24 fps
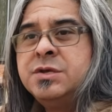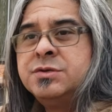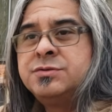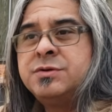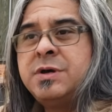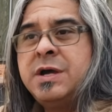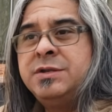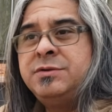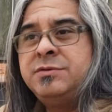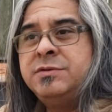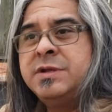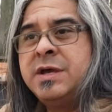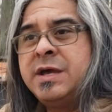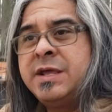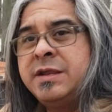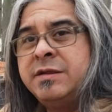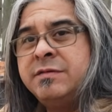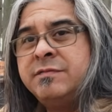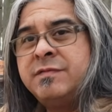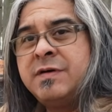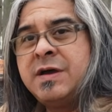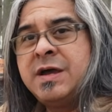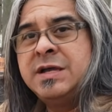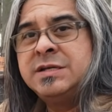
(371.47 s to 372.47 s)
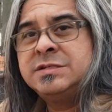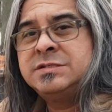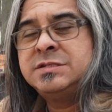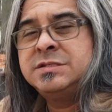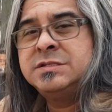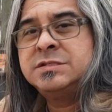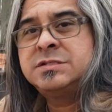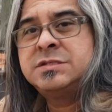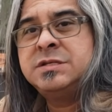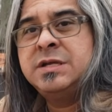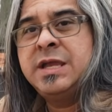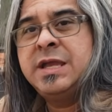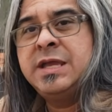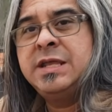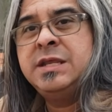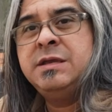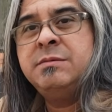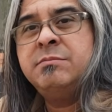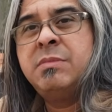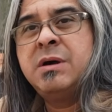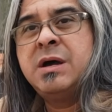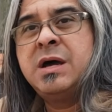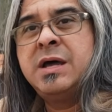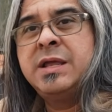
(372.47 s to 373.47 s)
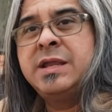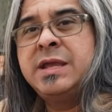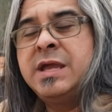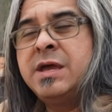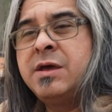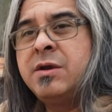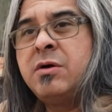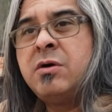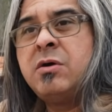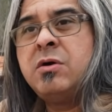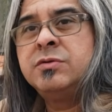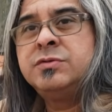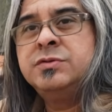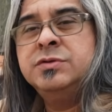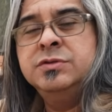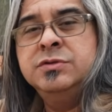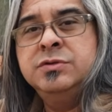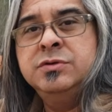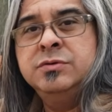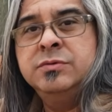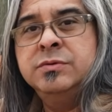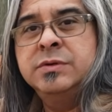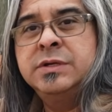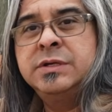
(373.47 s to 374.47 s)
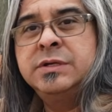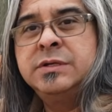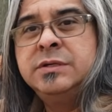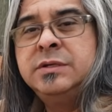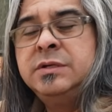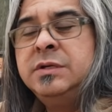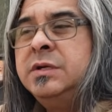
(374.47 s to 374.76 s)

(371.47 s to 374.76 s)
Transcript: So I do not advise this to anybody at all to do it.